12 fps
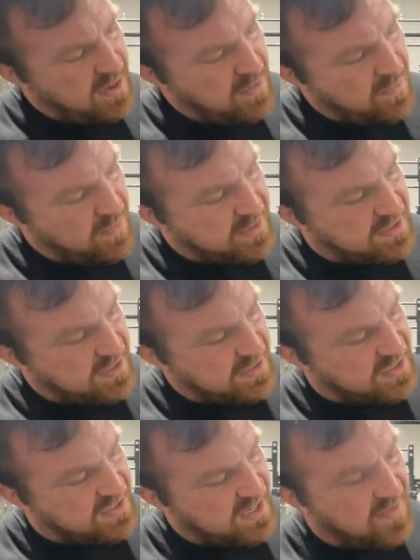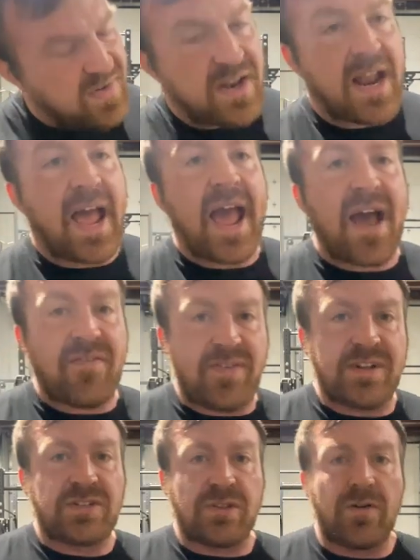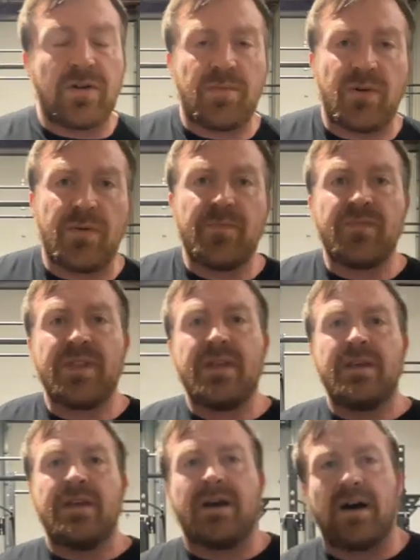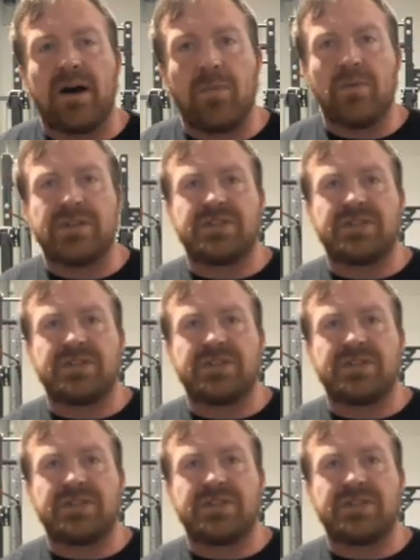we went to a 7.5 inch loadable, which